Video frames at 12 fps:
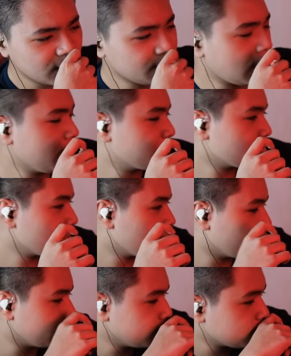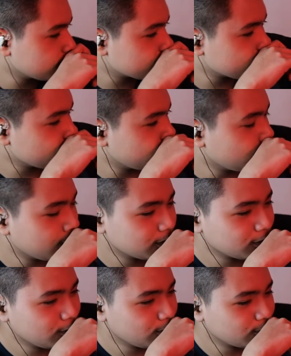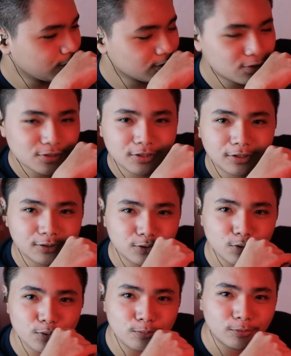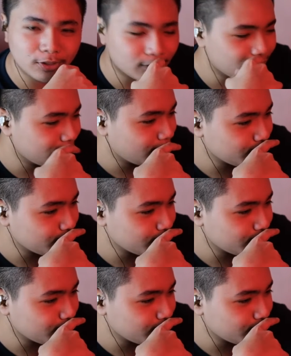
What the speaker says: I'm sorry, this is so not, no, this is not human.